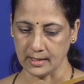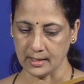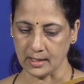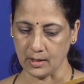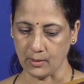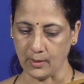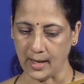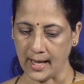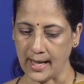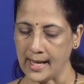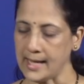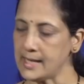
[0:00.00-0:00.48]

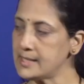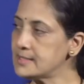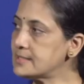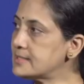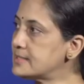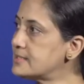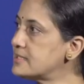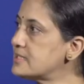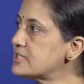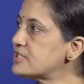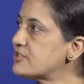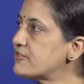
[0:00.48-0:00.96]
Now,
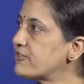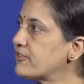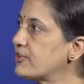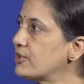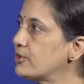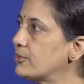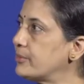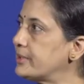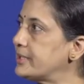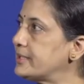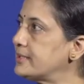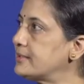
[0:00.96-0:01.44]
as this
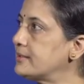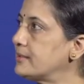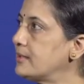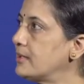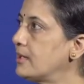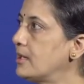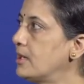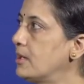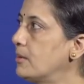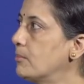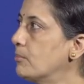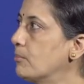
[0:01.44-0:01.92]
fluid
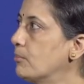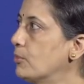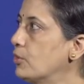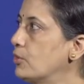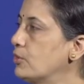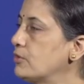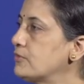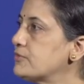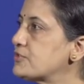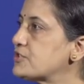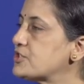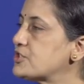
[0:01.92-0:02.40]

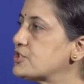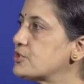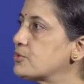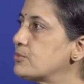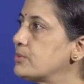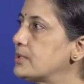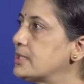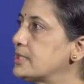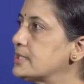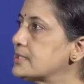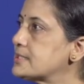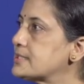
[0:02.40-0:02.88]
moves
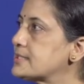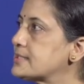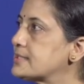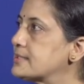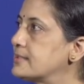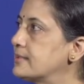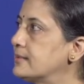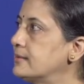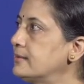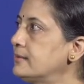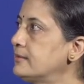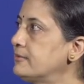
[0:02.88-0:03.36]
towards
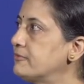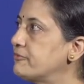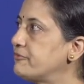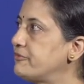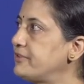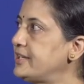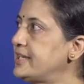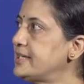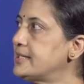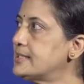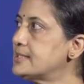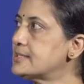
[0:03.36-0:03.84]
the
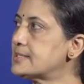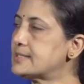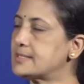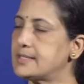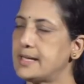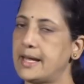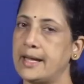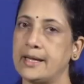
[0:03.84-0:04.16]
venous